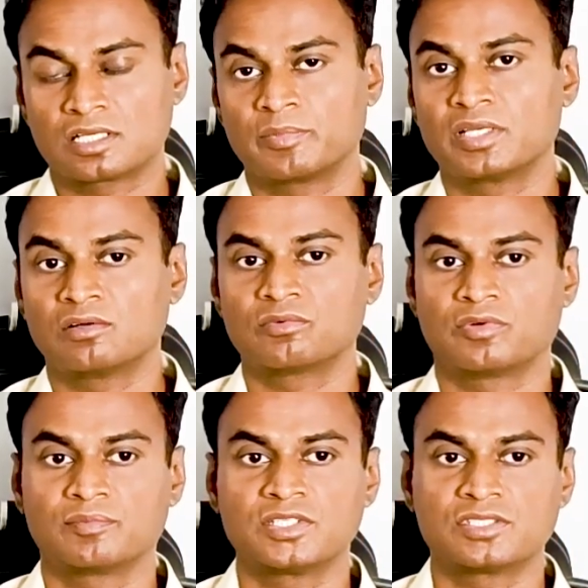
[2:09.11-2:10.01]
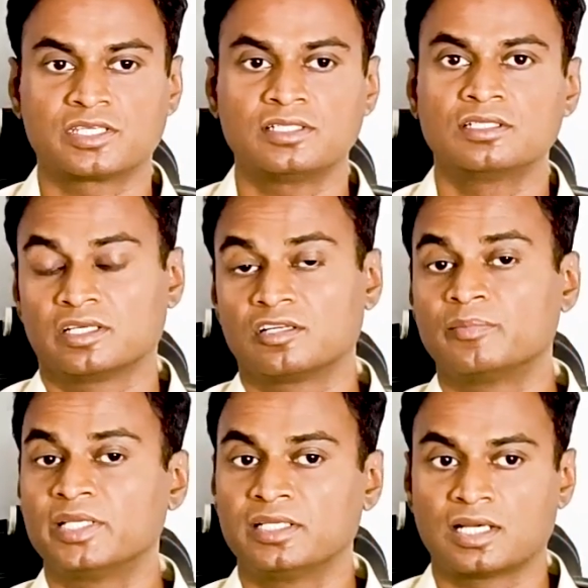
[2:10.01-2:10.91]
coming out from the skin. There will
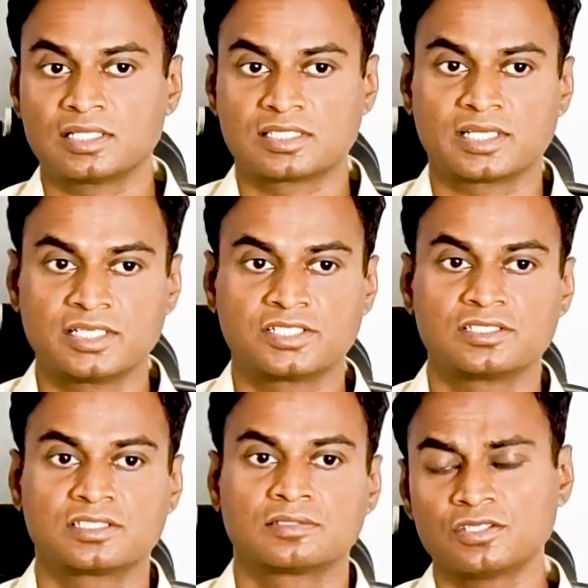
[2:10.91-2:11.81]
be ulcerations.